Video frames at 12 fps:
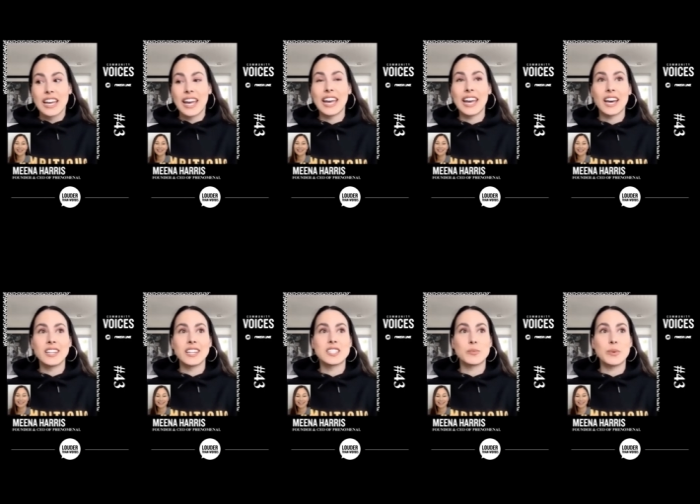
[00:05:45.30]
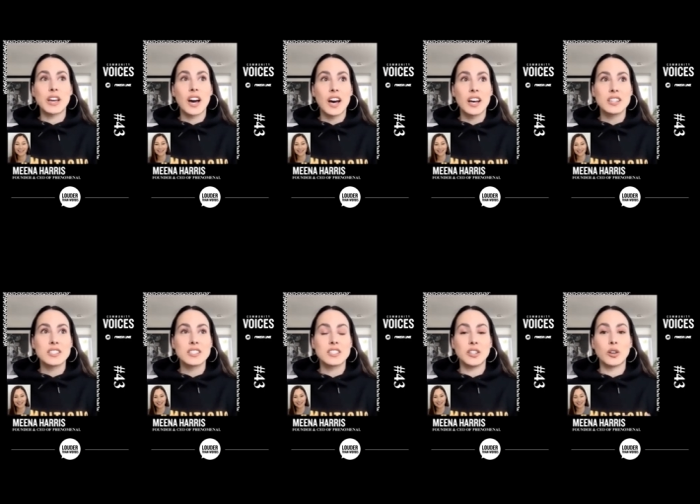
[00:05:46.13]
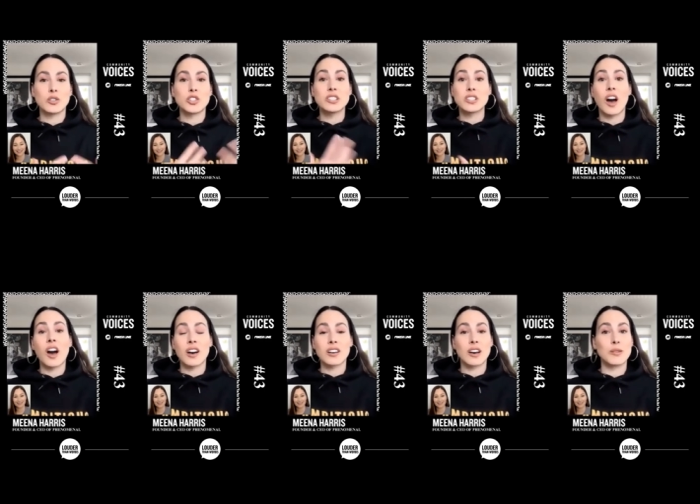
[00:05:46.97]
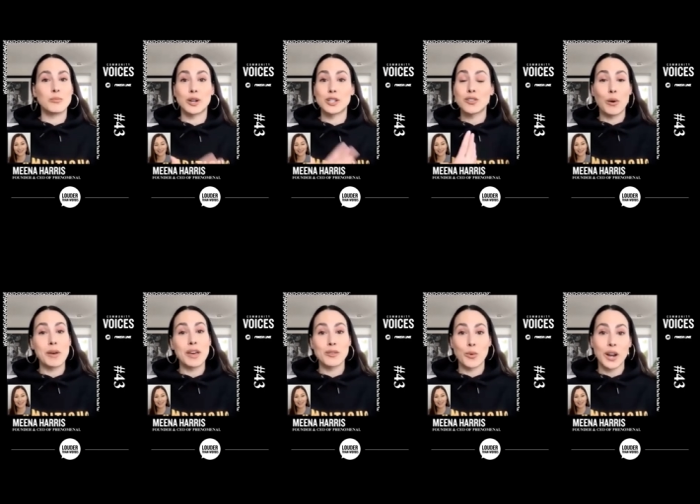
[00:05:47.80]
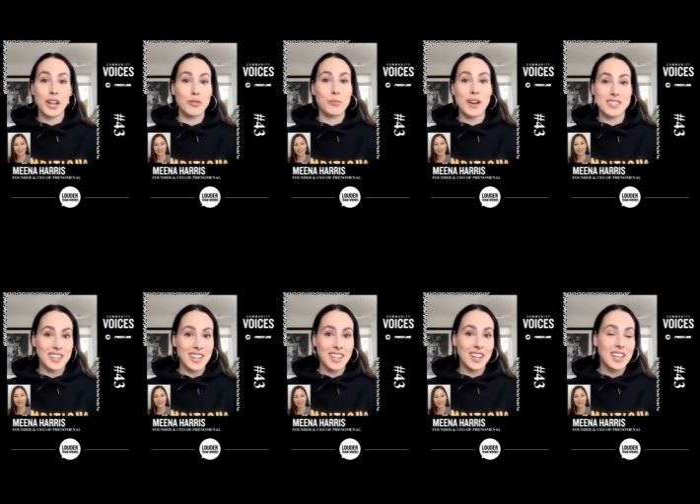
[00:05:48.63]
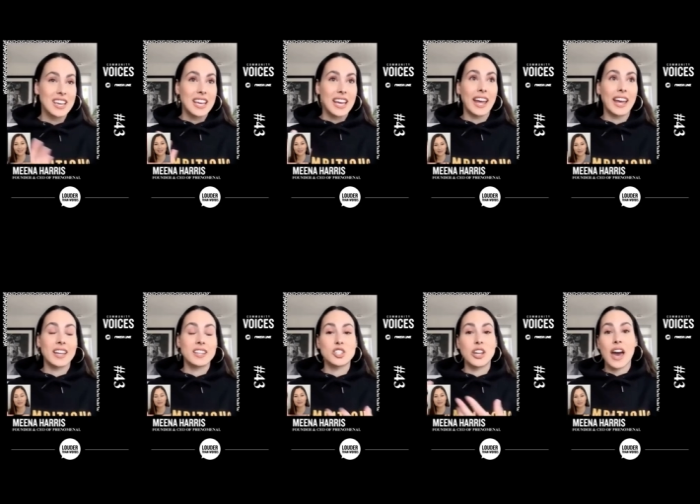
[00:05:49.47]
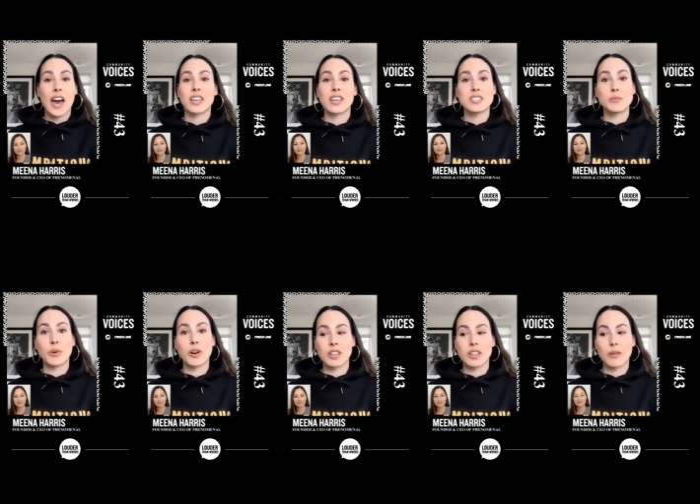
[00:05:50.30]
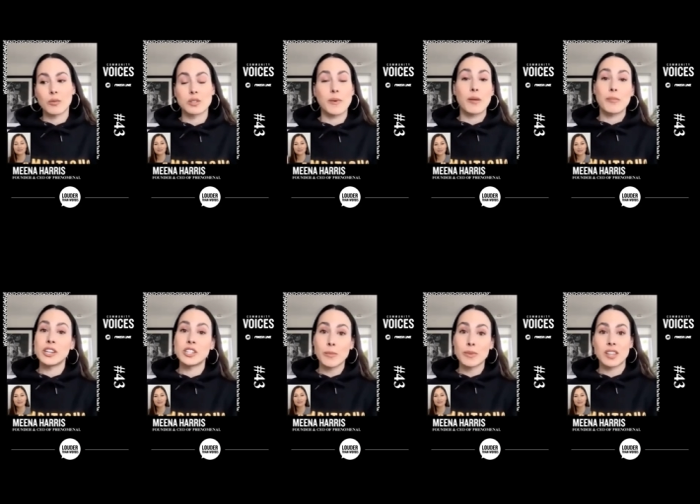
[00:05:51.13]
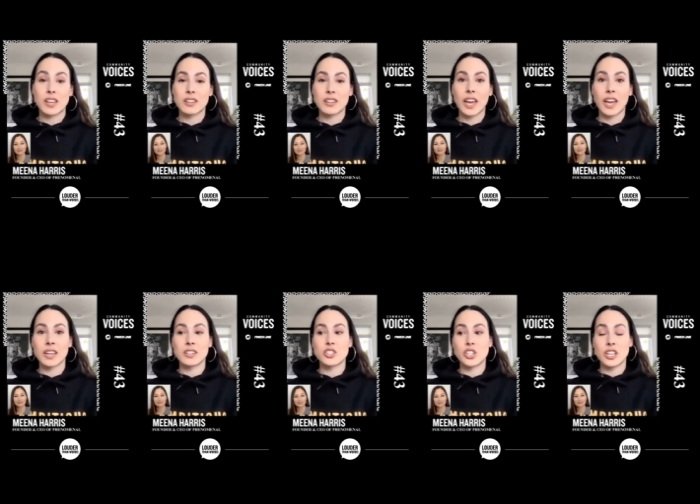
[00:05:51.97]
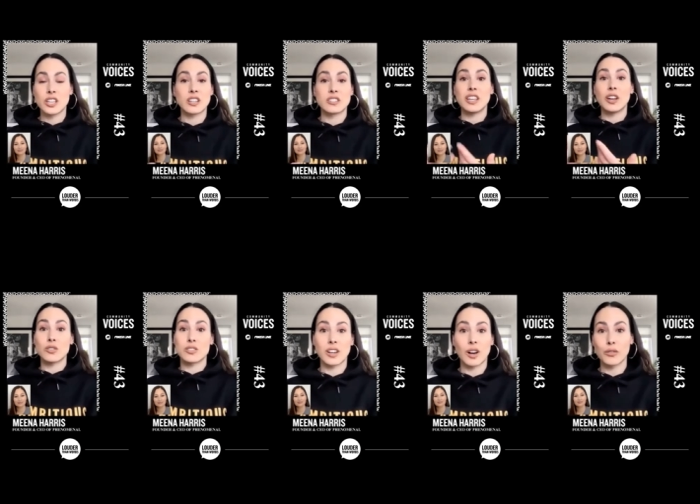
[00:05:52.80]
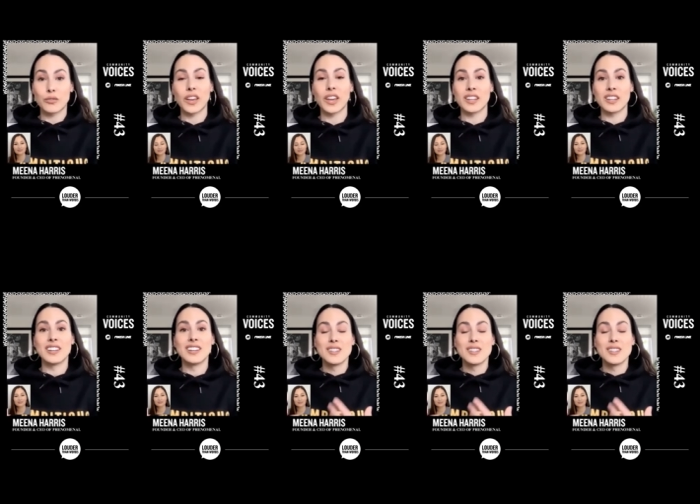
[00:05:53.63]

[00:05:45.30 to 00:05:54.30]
And it's because, you know, she saw a bunch of women running for president, and she had a kid's book that was about Mae Jemison, and she could see herself in